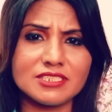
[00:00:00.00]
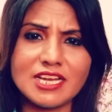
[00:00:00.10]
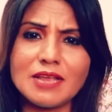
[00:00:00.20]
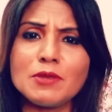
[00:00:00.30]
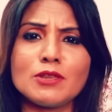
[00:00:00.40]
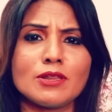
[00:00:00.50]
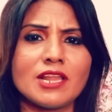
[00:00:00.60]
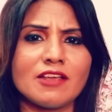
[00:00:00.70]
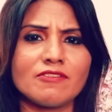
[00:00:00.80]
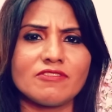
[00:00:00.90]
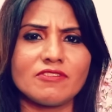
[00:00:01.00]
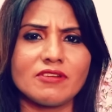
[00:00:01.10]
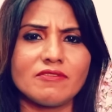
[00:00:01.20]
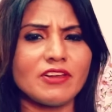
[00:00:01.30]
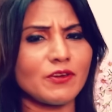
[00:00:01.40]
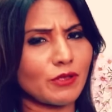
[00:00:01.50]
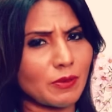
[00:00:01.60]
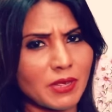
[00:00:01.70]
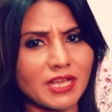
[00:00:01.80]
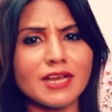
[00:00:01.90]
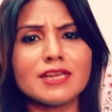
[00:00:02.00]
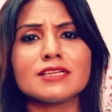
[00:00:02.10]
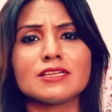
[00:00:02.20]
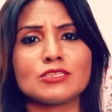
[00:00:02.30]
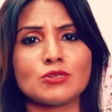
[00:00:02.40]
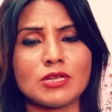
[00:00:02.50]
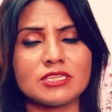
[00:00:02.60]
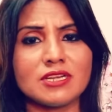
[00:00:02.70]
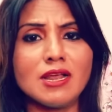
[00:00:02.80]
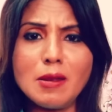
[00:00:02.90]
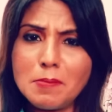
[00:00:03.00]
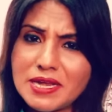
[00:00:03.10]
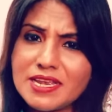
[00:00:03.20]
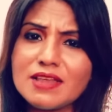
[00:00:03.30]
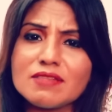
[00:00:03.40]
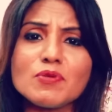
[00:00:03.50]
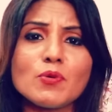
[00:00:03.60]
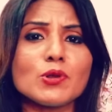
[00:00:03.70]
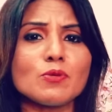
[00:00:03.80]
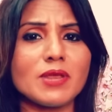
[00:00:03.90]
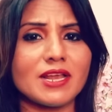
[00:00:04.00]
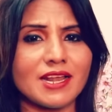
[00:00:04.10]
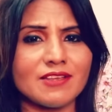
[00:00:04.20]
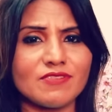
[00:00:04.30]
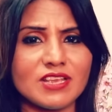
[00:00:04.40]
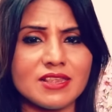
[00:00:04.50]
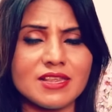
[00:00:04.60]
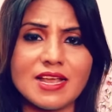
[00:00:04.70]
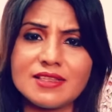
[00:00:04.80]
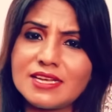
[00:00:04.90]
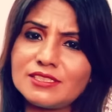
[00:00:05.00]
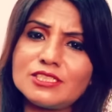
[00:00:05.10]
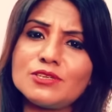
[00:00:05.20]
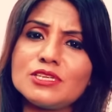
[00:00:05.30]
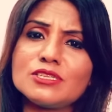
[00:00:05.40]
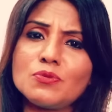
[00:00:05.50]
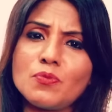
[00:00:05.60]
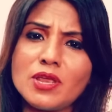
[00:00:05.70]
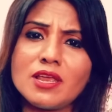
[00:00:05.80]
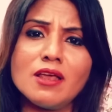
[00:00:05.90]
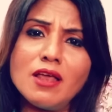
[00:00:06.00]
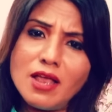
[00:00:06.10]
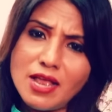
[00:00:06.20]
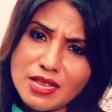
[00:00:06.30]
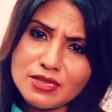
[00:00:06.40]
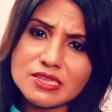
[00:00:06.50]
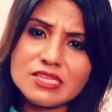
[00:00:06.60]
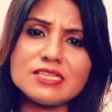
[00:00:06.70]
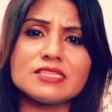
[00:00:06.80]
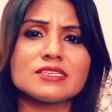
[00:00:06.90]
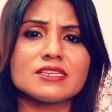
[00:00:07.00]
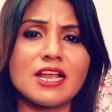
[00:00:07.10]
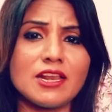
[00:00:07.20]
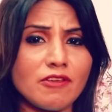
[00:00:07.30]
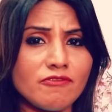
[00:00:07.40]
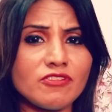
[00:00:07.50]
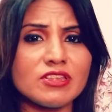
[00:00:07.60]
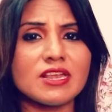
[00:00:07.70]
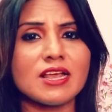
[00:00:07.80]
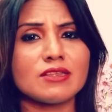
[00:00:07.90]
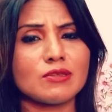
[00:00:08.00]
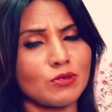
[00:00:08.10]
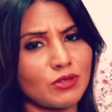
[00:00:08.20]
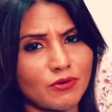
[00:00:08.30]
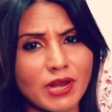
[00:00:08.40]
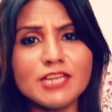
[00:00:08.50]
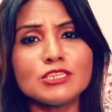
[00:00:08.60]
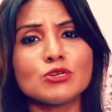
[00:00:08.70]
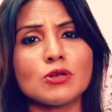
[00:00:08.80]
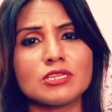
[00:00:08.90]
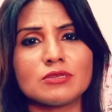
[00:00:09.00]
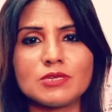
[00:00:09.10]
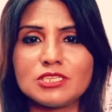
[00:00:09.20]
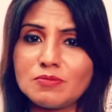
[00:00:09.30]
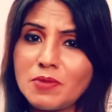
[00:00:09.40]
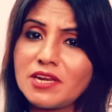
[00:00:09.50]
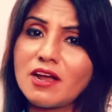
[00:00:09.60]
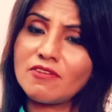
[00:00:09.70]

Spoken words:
time in your life where you can make another choice. But yes, we want to make life easy, and that's the reason we insist and emphasize on the right choice, which is made